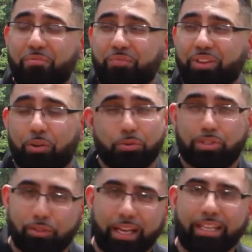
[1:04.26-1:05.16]
it was
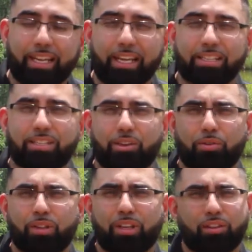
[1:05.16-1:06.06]
too late, and
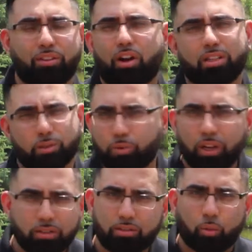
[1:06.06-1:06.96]
so they'd either gone somewhere
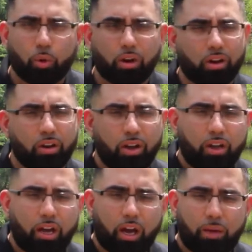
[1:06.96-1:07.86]
else or
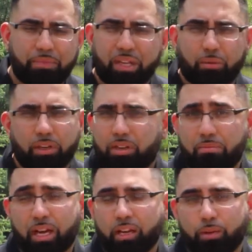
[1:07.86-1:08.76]
they didn't want to
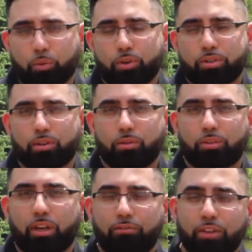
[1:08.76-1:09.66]
come back anymore. So
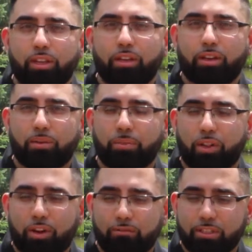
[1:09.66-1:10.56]
definitely a
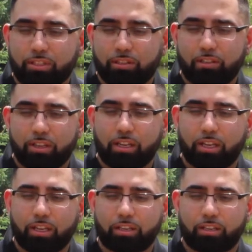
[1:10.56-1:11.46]
lot of
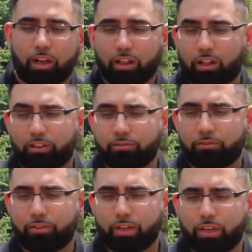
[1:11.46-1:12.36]
uncertainty and not a lot
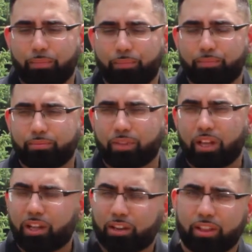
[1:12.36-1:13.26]

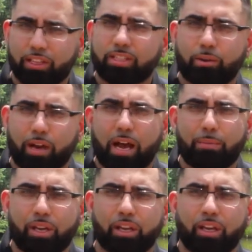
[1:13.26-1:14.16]
of things that were
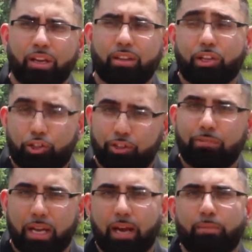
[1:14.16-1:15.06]
happening that should have
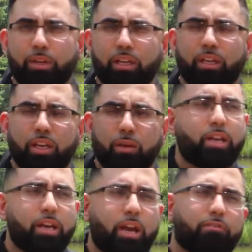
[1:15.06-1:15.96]
been happening.
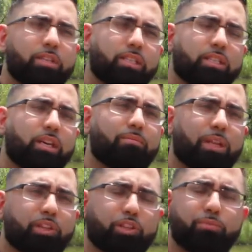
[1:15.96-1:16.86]
Ever since
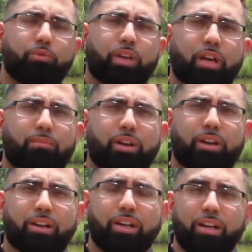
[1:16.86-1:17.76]
mentorship bootcamp,
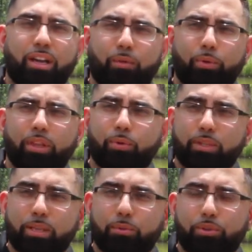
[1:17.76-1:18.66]
I really
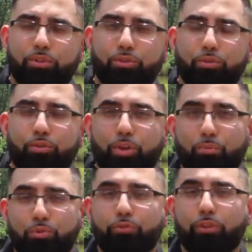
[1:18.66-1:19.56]
was able to
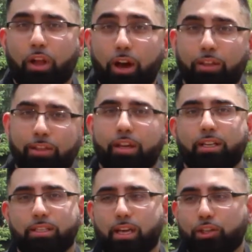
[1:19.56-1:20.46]
improve a lot of
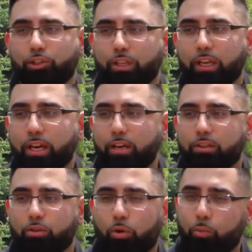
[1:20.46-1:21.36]
things, actually.
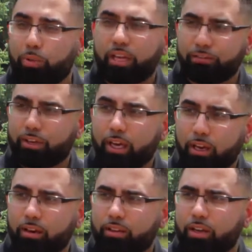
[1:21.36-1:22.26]
So the whole plan of
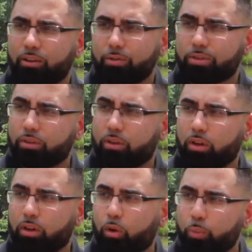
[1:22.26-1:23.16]
care that I was
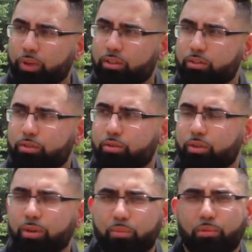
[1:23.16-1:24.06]
hoping to
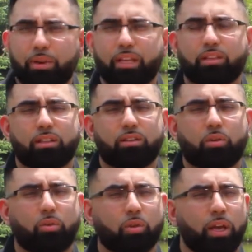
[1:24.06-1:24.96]
implement, and the
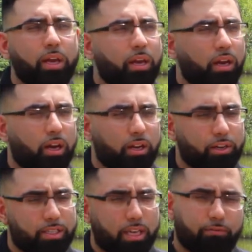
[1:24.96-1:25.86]
whole
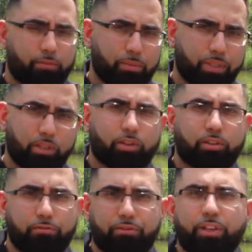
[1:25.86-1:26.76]
understanding from the start
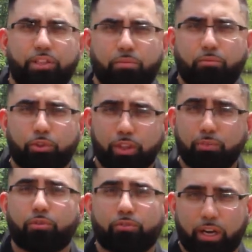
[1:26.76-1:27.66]
to the finish, and really
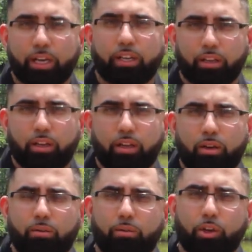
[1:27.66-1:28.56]
providing
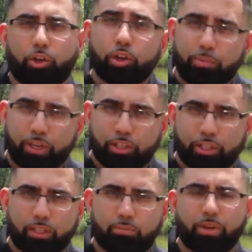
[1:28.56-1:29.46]
a good
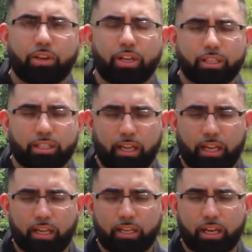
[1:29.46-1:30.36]
patient experience
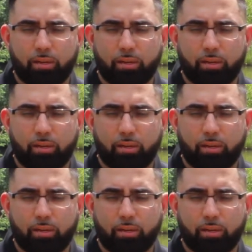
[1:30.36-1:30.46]
and